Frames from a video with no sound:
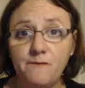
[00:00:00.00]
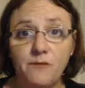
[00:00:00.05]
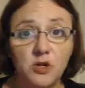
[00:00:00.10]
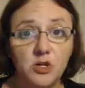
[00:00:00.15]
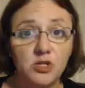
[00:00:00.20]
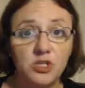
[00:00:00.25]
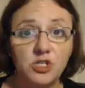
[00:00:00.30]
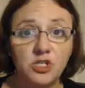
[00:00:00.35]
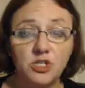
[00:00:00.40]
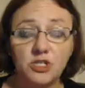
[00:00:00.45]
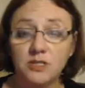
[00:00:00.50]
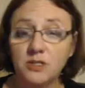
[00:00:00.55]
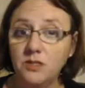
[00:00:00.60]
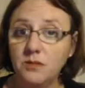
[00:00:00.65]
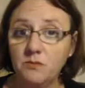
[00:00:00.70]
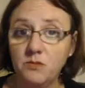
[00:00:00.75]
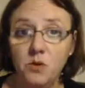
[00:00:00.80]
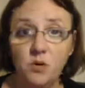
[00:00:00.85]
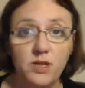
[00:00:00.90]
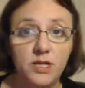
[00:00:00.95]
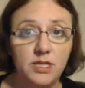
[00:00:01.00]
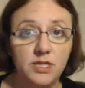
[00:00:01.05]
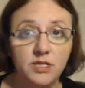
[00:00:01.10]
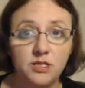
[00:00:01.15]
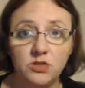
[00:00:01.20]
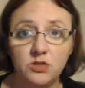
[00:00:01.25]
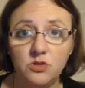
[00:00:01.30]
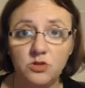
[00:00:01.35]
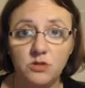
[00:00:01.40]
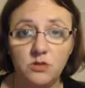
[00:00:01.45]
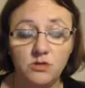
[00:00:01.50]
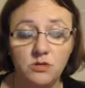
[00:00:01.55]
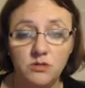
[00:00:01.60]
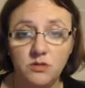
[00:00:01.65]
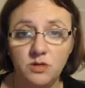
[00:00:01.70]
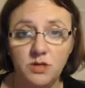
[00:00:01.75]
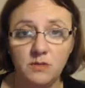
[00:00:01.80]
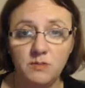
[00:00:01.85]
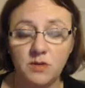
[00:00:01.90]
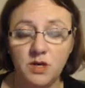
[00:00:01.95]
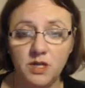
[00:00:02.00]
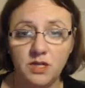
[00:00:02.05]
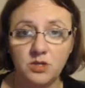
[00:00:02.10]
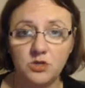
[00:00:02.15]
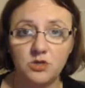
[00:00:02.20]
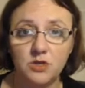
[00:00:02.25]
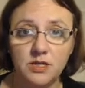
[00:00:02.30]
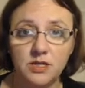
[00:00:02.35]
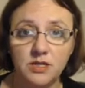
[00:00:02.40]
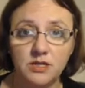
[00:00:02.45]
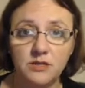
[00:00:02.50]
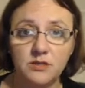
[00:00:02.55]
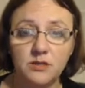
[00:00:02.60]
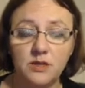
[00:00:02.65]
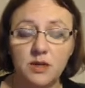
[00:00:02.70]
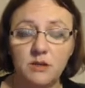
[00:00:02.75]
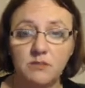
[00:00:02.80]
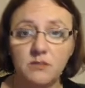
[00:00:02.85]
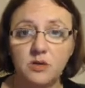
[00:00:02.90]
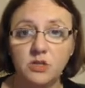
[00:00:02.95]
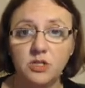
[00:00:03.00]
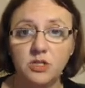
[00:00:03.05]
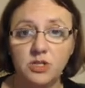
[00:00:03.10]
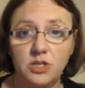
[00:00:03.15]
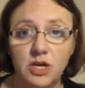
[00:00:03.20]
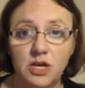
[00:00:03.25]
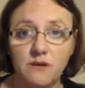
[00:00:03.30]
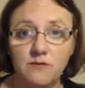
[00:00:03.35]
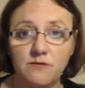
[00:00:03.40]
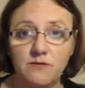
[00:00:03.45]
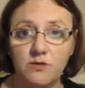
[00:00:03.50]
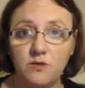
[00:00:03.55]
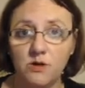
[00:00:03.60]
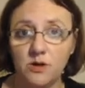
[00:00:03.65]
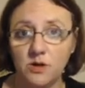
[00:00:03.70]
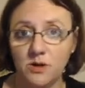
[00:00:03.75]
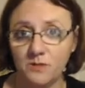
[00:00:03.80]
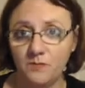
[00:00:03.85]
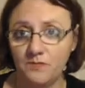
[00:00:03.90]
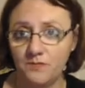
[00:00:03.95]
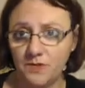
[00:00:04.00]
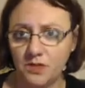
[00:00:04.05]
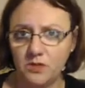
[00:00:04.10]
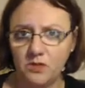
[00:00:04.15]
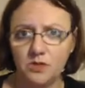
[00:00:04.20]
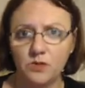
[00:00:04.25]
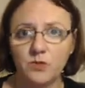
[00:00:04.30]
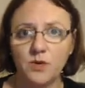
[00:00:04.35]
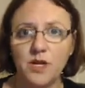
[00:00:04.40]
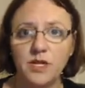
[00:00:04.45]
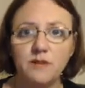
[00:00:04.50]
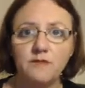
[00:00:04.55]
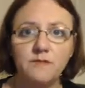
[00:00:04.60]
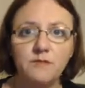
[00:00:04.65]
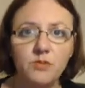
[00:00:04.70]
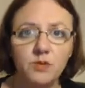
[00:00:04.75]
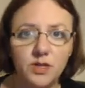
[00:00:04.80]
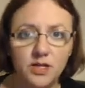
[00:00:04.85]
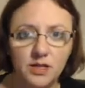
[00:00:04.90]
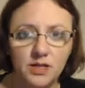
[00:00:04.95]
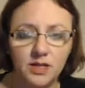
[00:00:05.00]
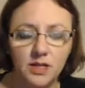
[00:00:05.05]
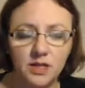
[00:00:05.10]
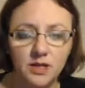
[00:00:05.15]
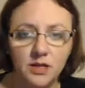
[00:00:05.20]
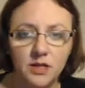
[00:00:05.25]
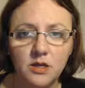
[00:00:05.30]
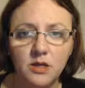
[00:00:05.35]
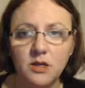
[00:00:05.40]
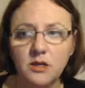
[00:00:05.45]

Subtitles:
first, just them going into hypnotic trance, I'm going to check for their rate of breathing.